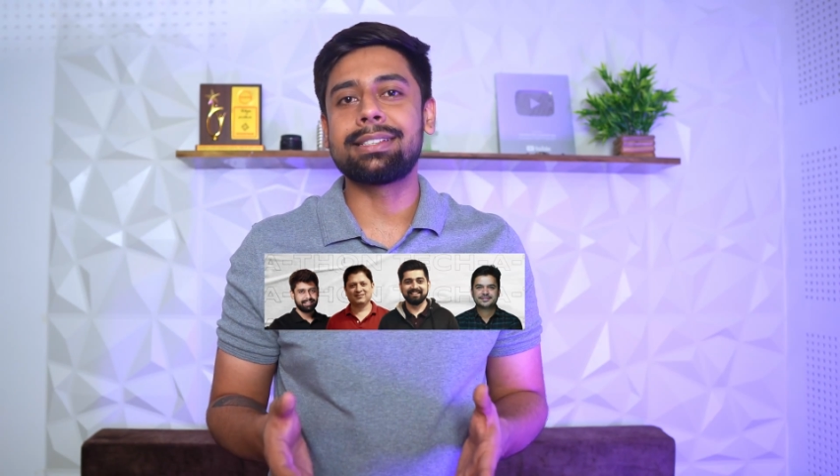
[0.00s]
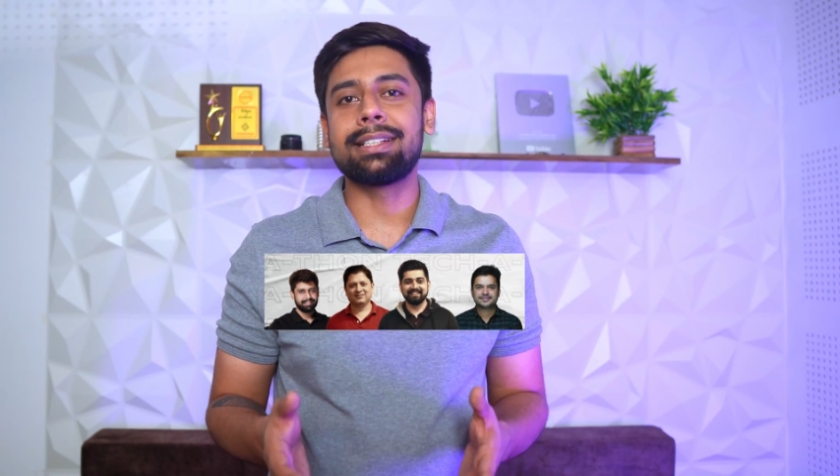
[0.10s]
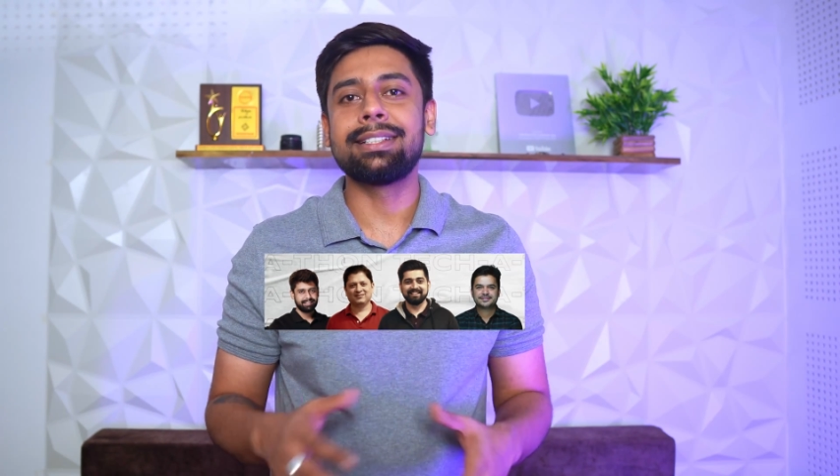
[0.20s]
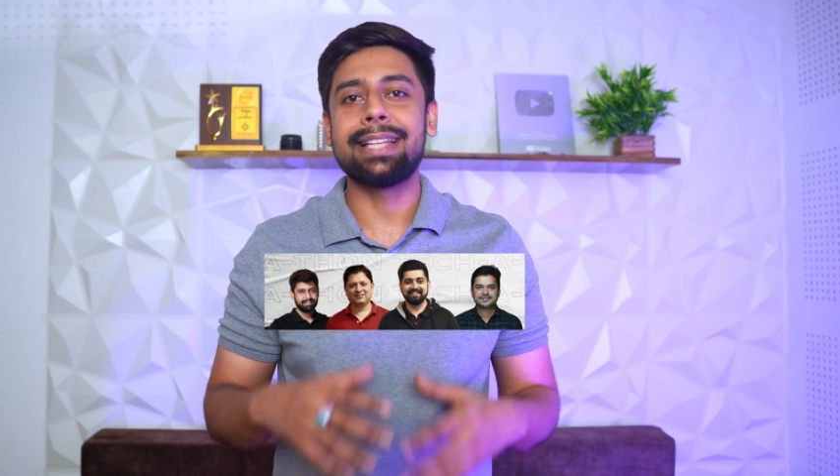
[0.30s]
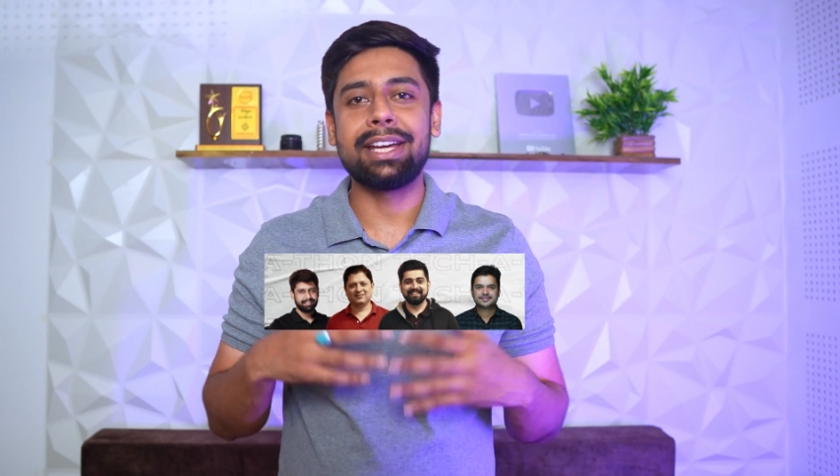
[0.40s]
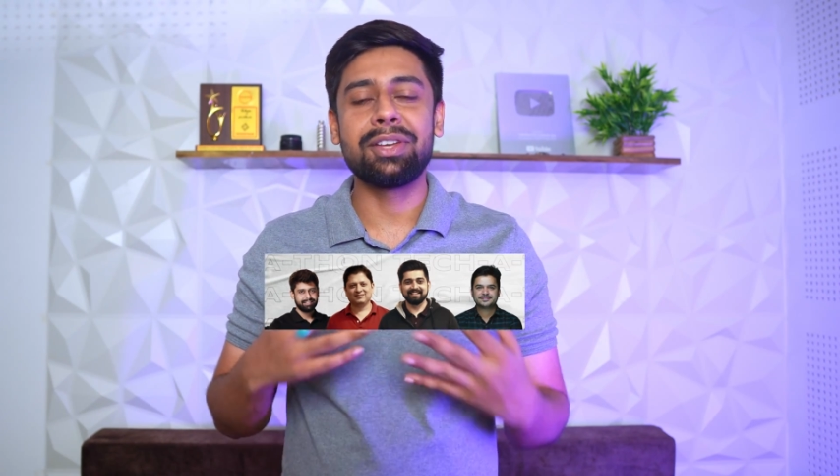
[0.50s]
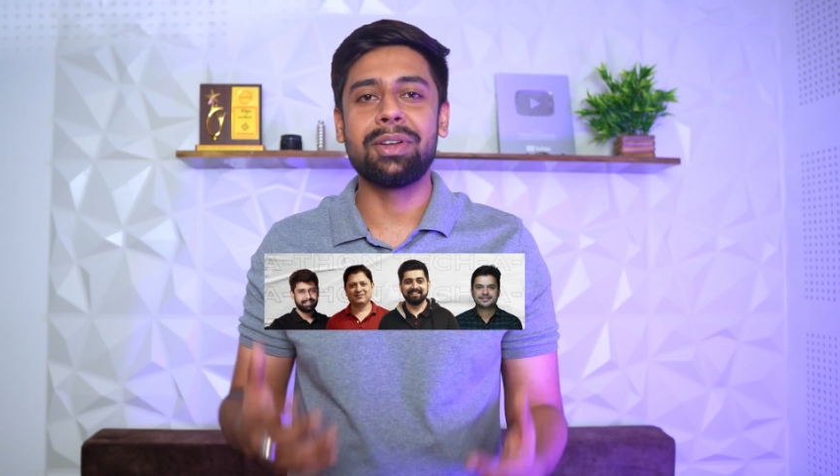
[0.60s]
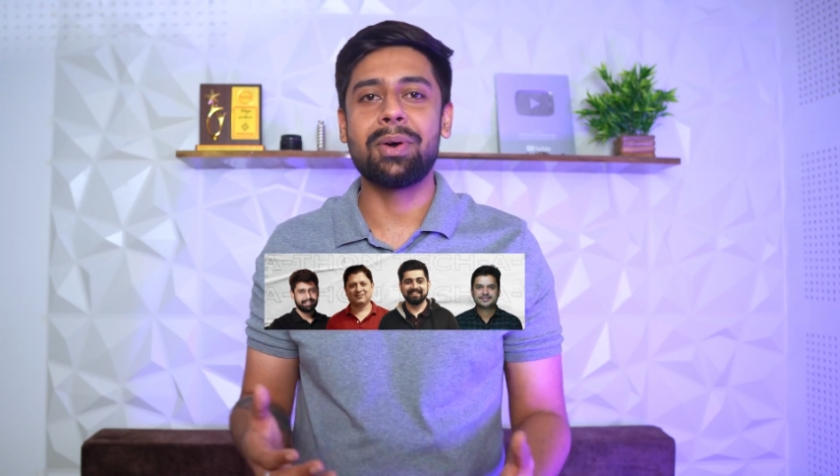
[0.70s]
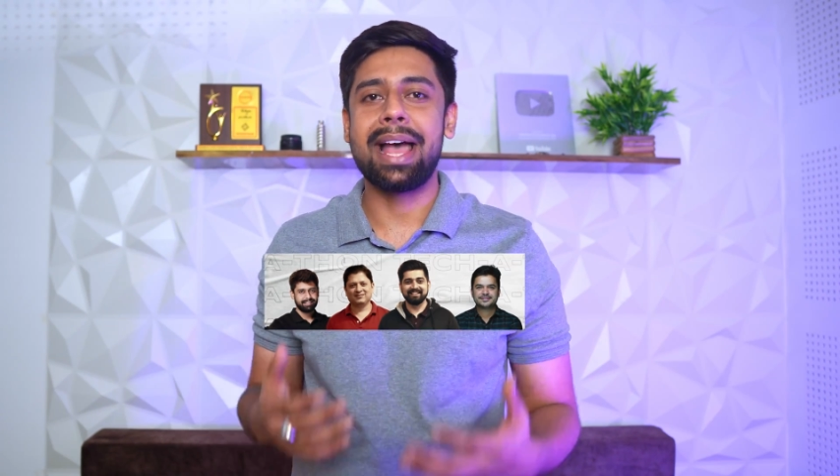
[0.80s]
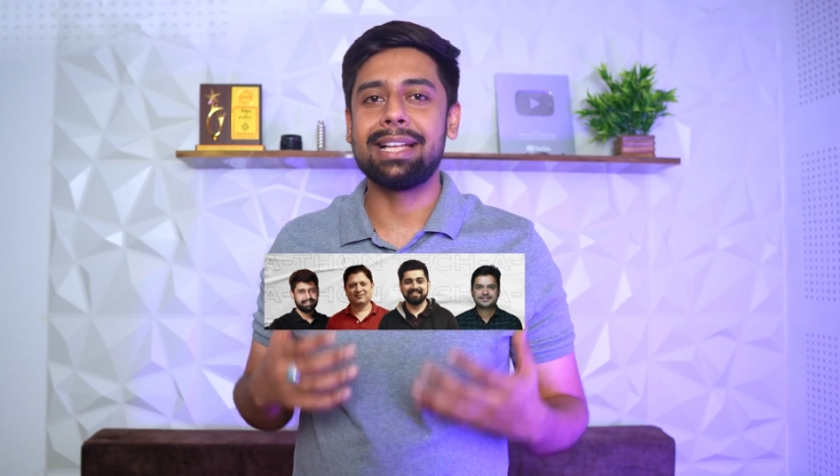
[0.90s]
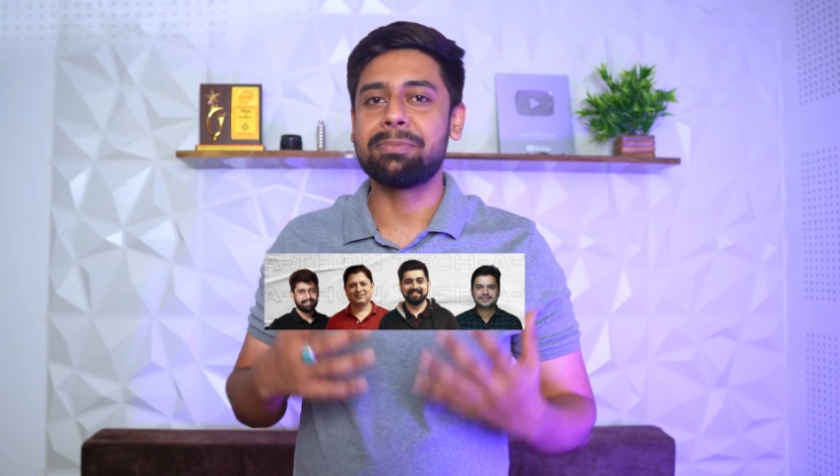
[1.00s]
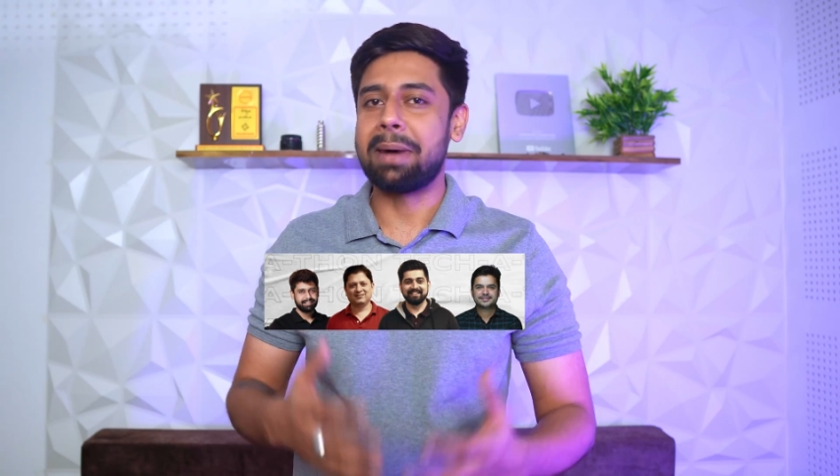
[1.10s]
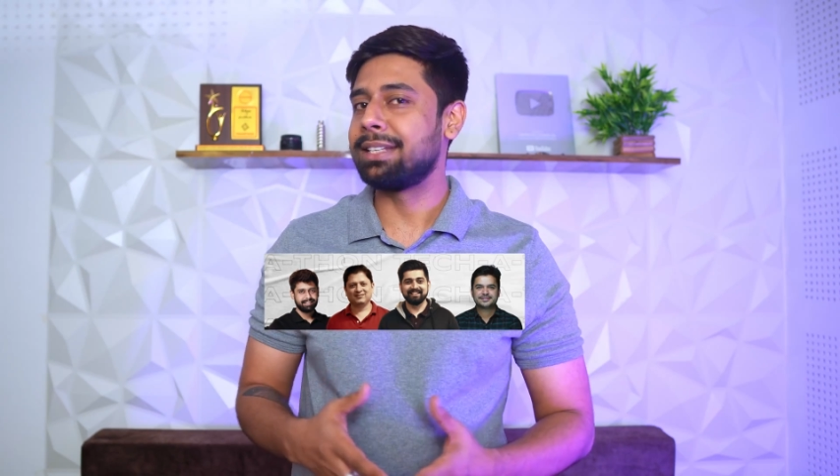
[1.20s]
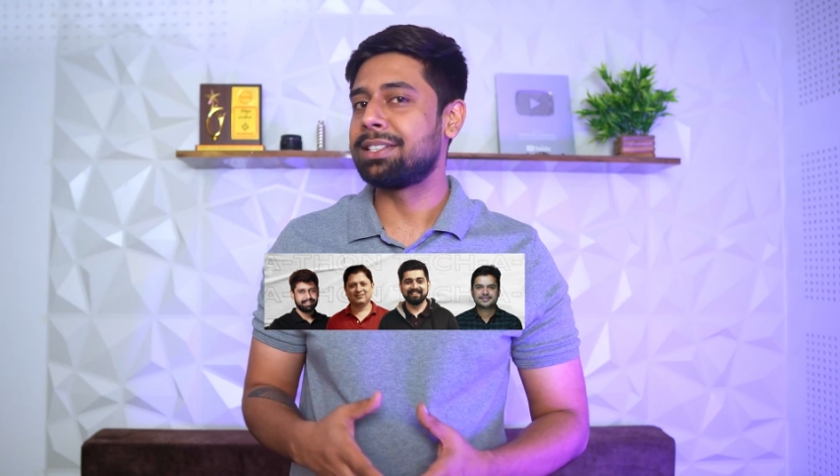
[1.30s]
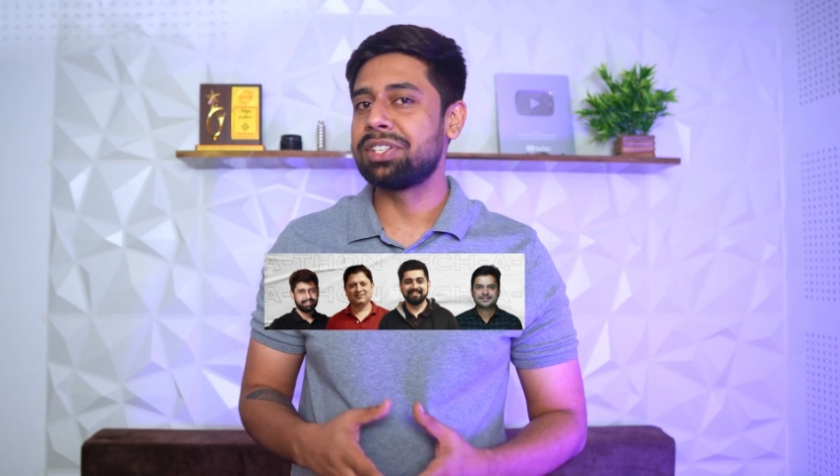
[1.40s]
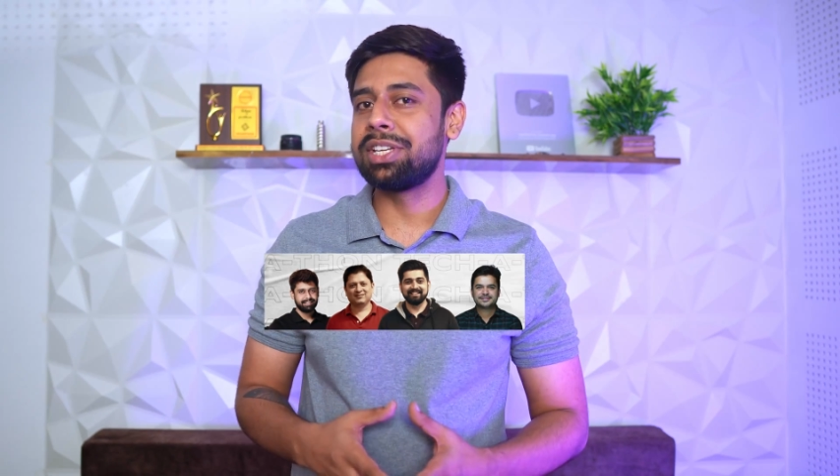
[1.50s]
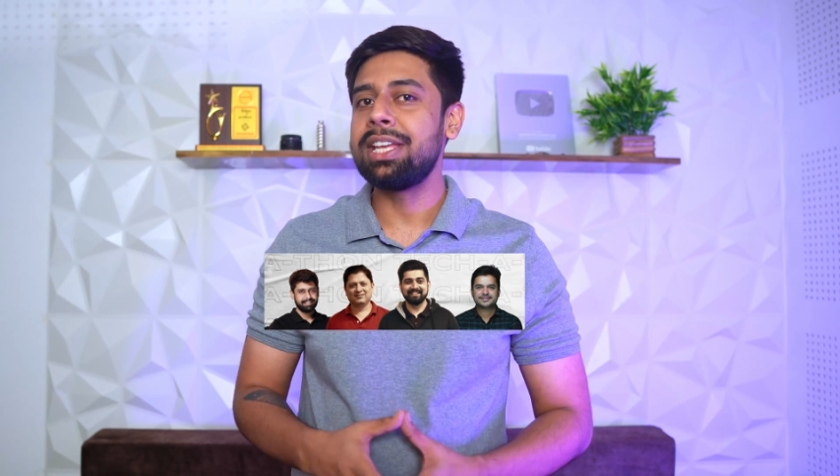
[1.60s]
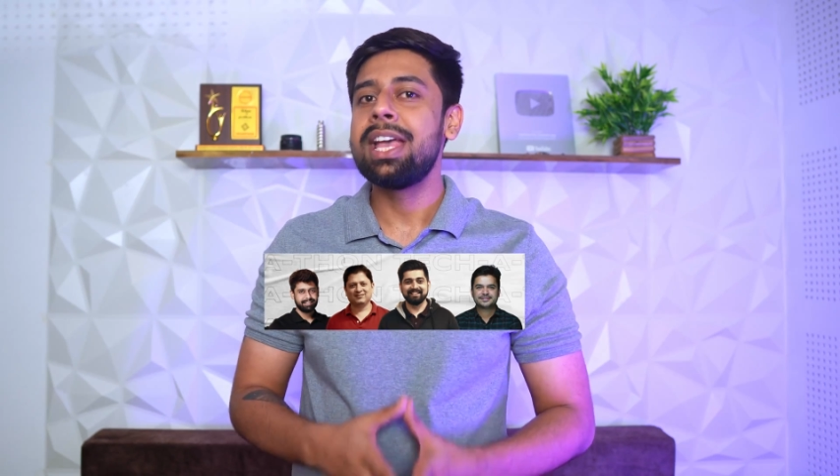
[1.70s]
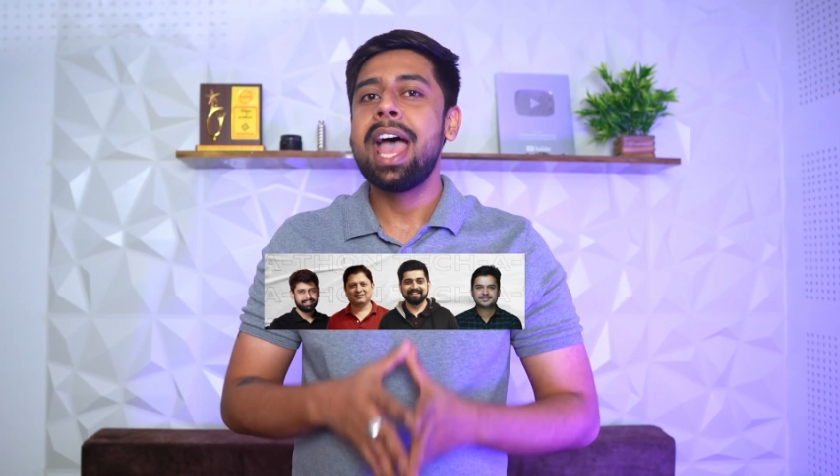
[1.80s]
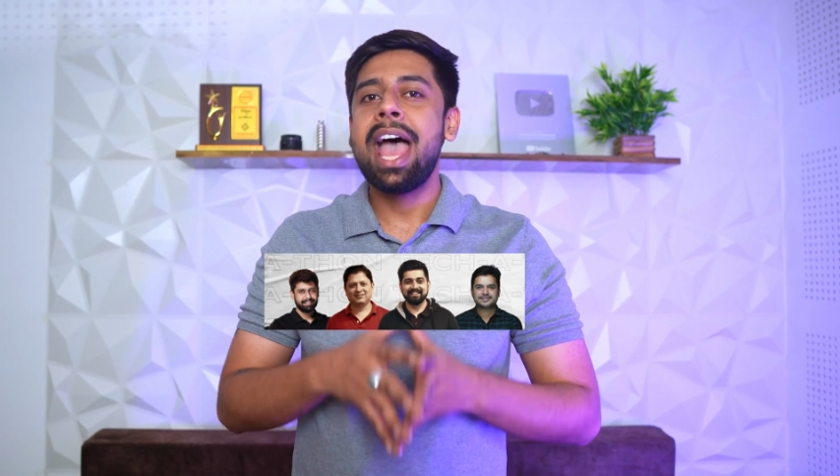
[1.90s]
sir that you know as My Sirji,